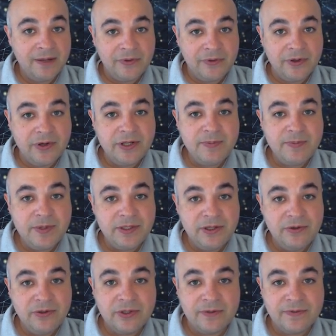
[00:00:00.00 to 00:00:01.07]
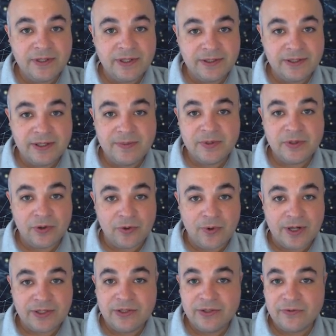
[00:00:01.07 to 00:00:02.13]
If there is misuse of systems or
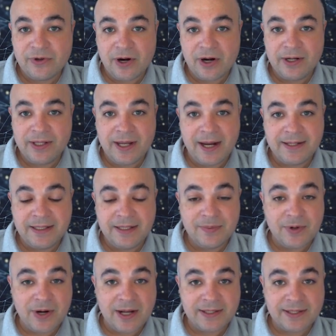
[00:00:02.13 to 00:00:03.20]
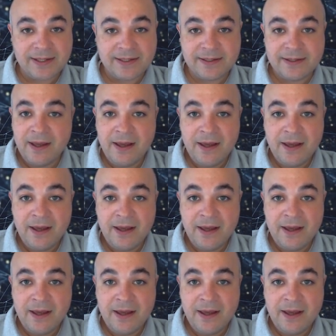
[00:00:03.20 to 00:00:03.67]
questions regarding the IT process,